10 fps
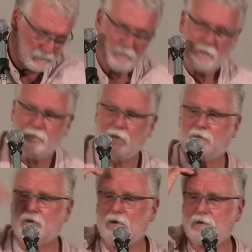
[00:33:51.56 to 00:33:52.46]
If you get
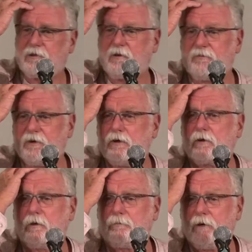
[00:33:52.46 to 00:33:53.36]
the last little video
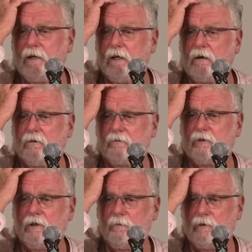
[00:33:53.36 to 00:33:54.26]
clip ready, I'll
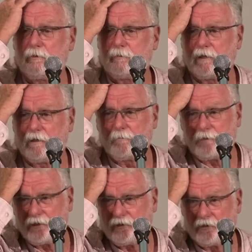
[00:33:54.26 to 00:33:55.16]
tell you when to play it. Don't
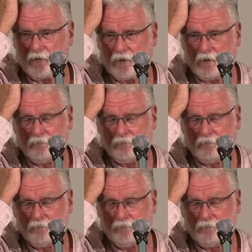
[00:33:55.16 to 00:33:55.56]
play it yet, okay?